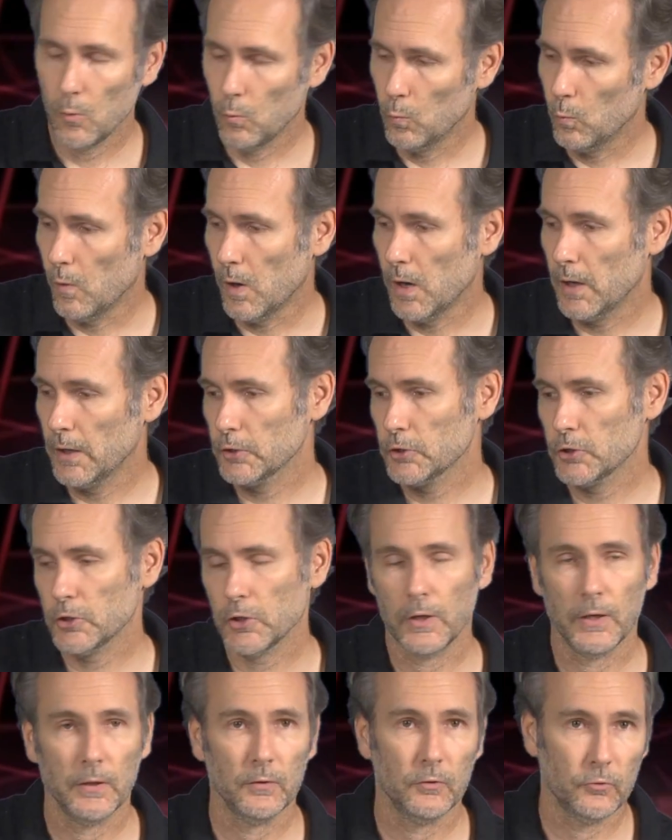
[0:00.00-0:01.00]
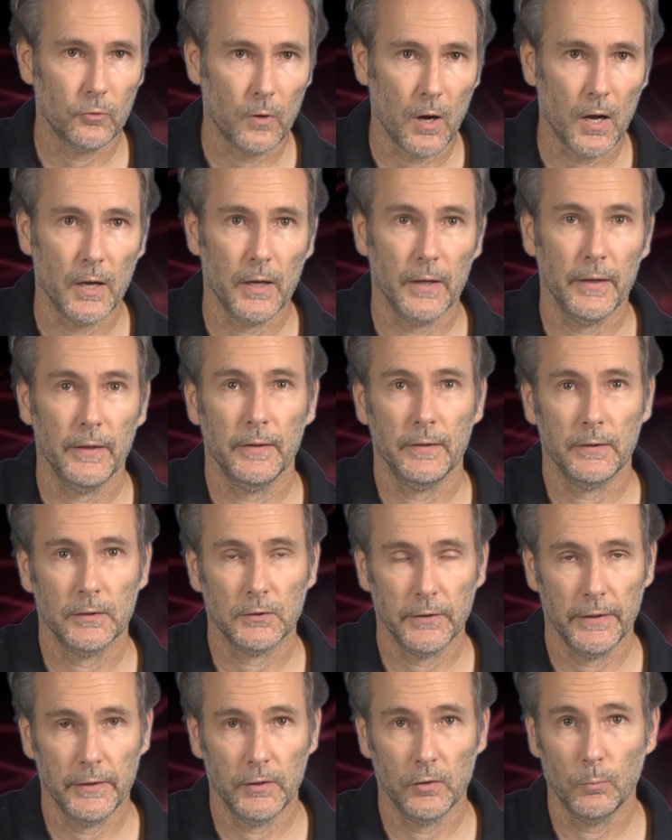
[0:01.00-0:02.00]
Wash and dry and
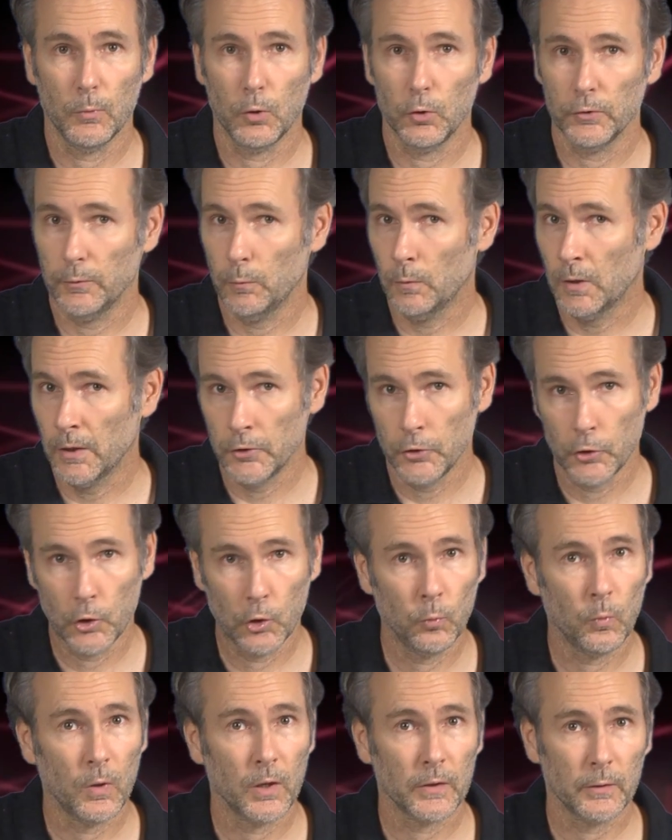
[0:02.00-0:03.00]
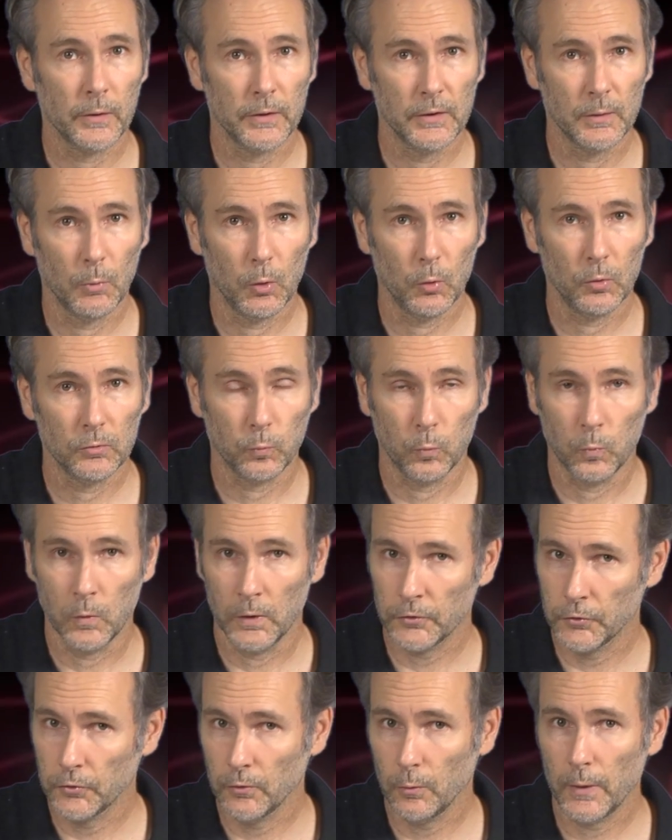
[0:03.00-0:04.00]
clean your mold. You want no water in the mold
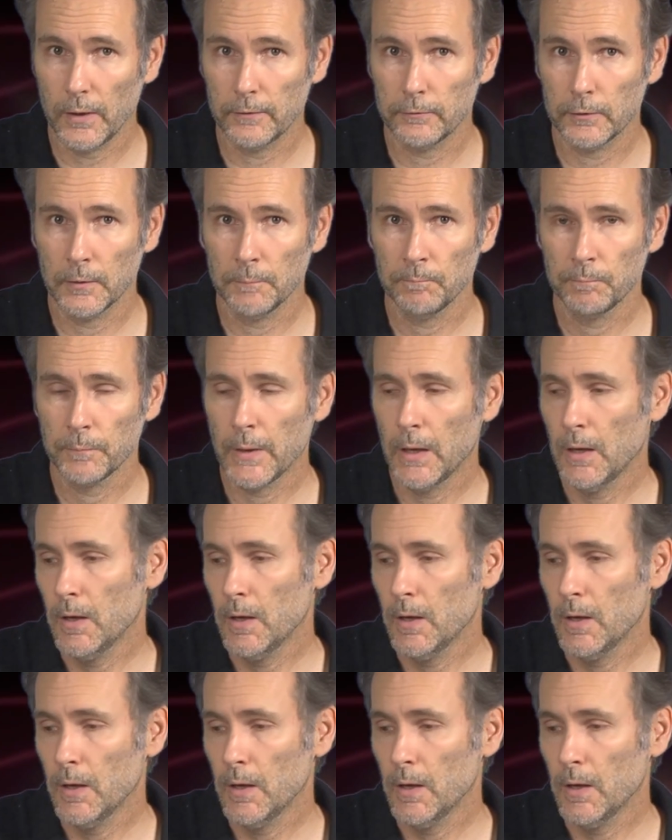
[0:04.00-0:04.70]
whatsoever,